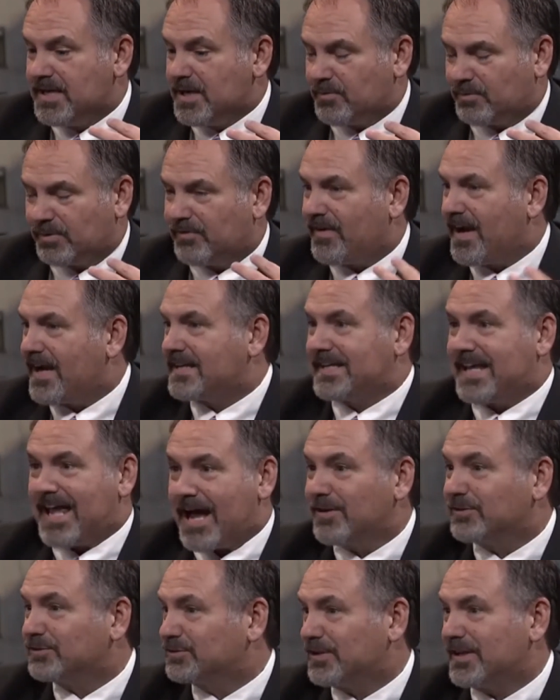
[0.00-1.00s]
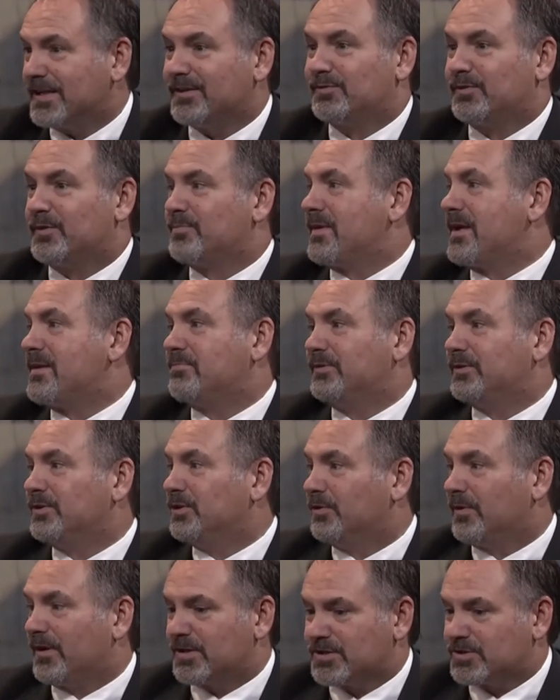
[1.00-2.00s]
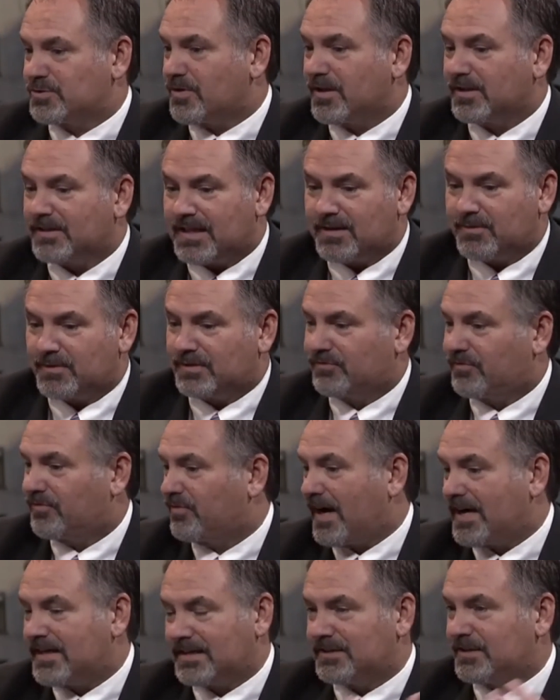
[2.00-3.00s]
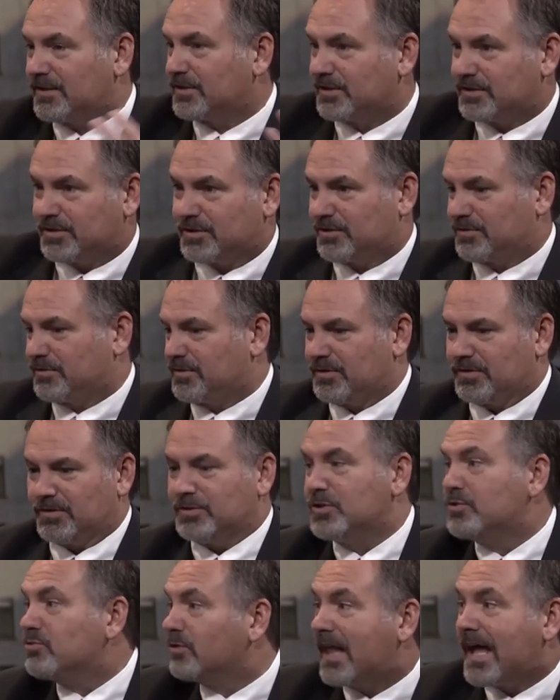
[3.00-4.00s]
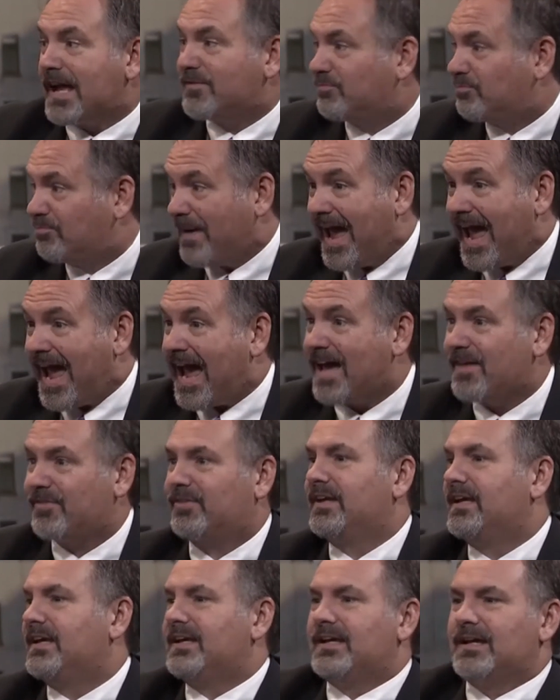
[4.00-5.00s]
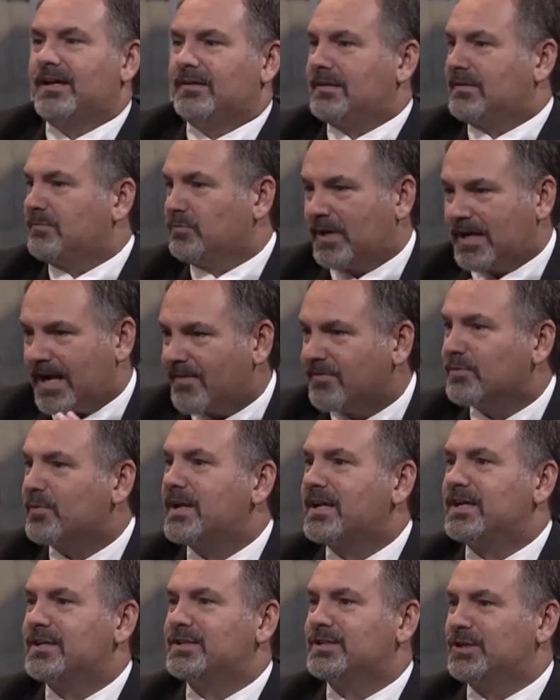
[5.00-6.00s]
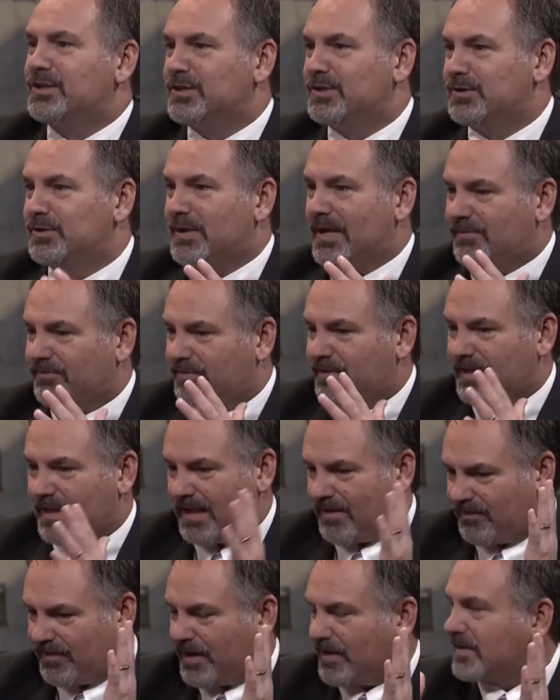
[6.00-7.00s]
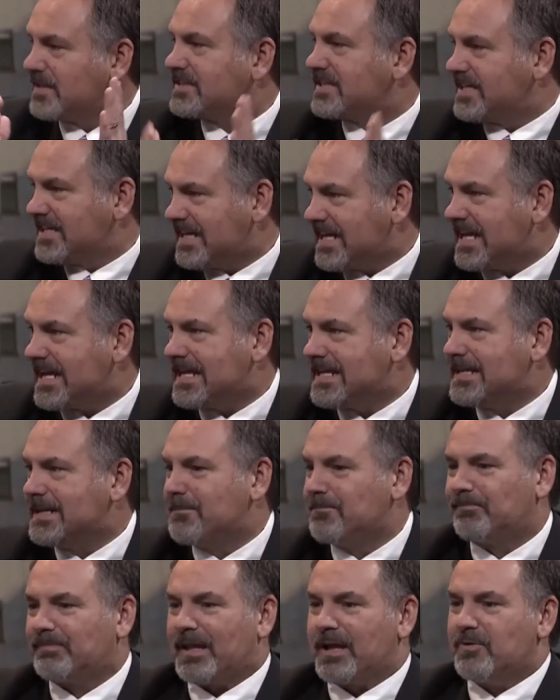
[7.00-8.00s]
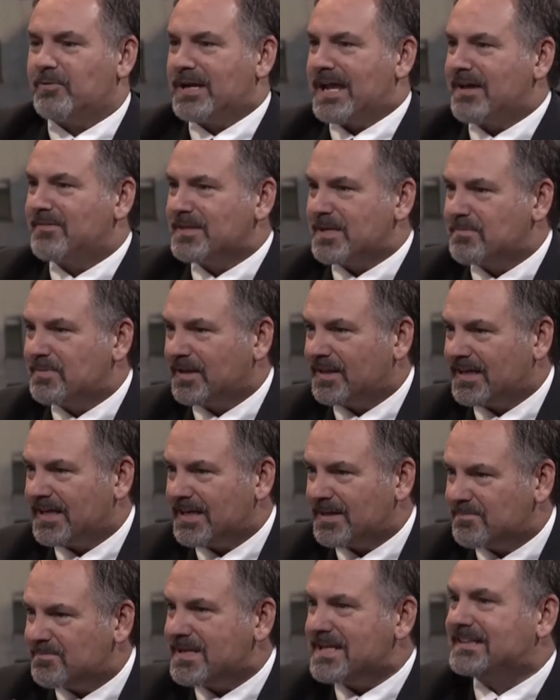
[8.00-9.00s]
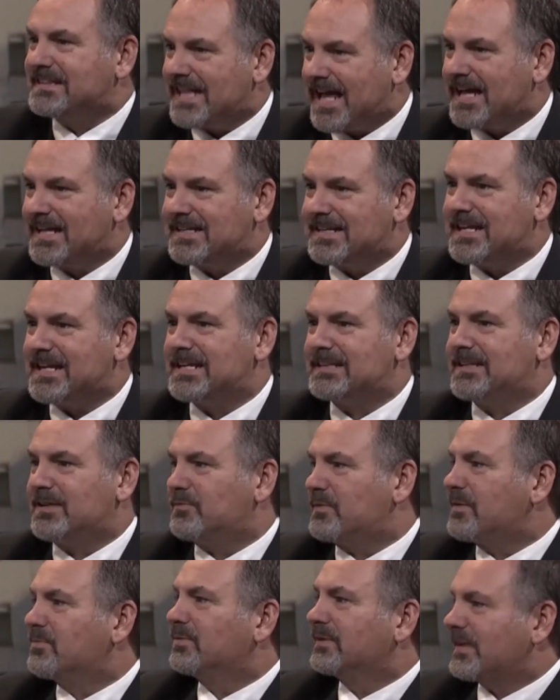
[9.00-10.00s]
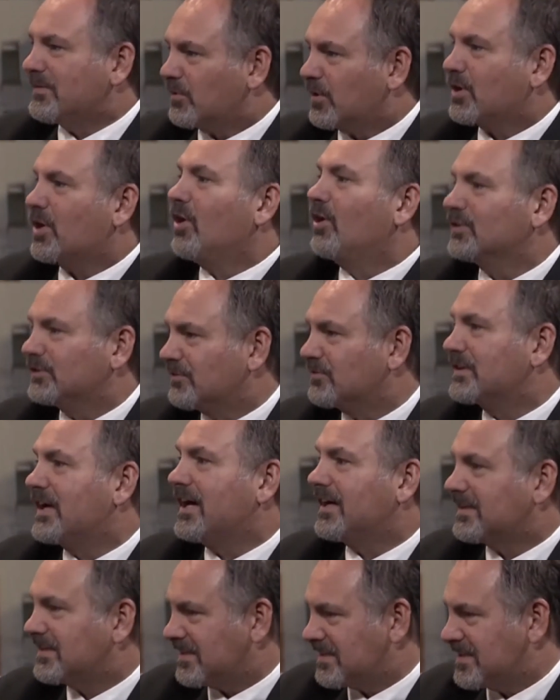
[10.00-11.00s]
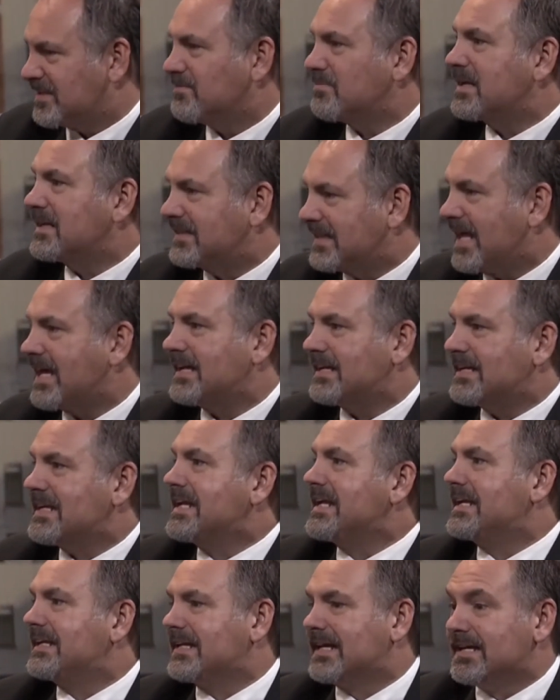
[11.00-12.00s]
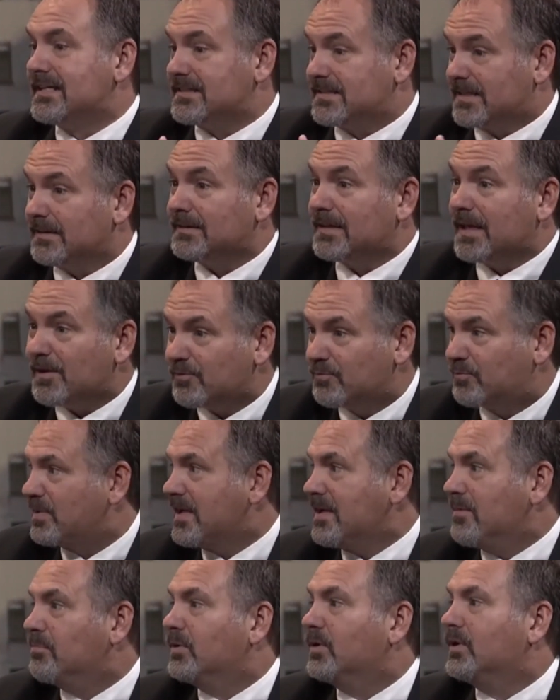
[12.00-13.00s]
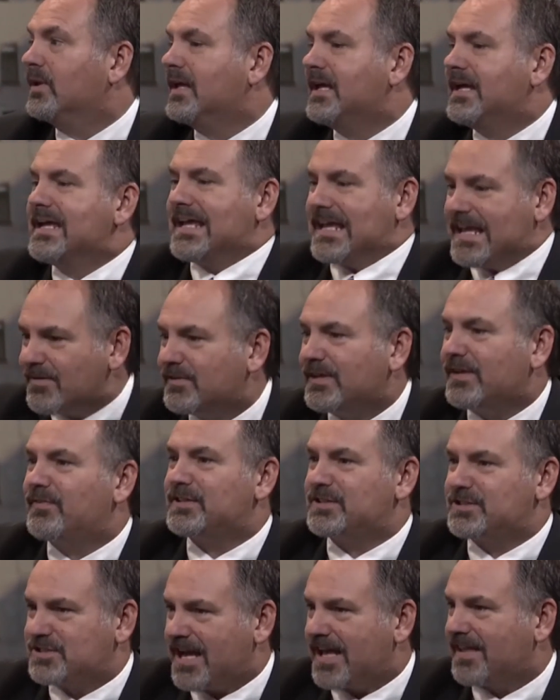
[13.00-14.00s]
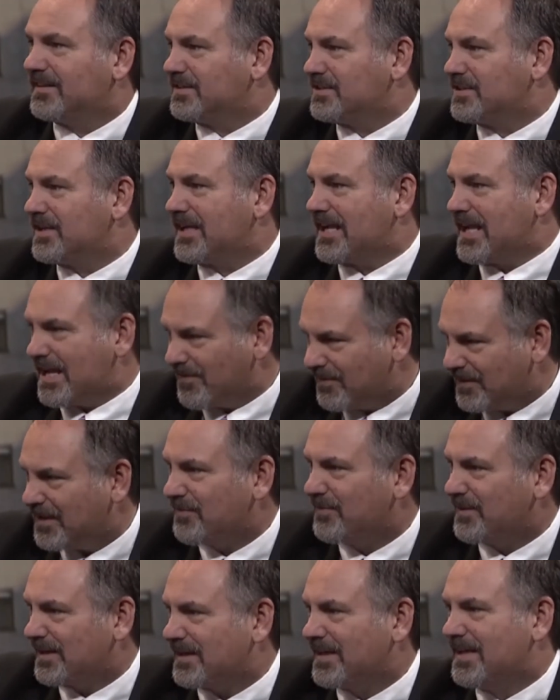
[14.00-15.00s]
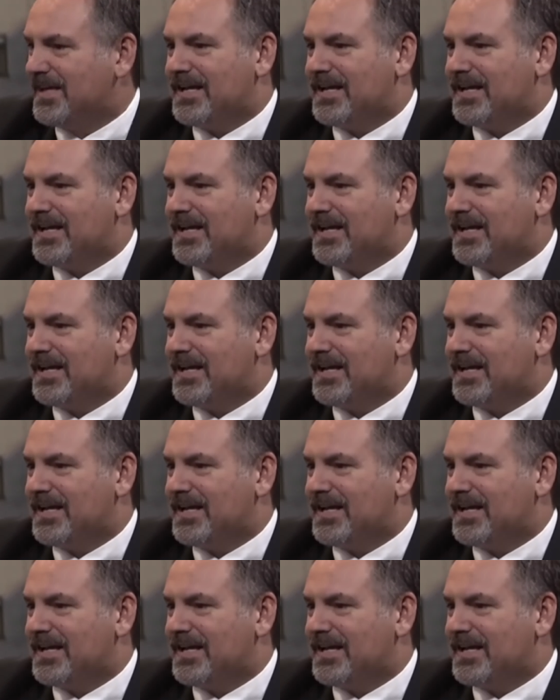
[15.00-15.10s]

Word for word: provide counseling for people who are struggling with finding their new life path, whatever we can do, if, if there is a need, we have the ability to meet that need, then we believe we're called of God to meet that need, to love people, even if it's challenging, even if it,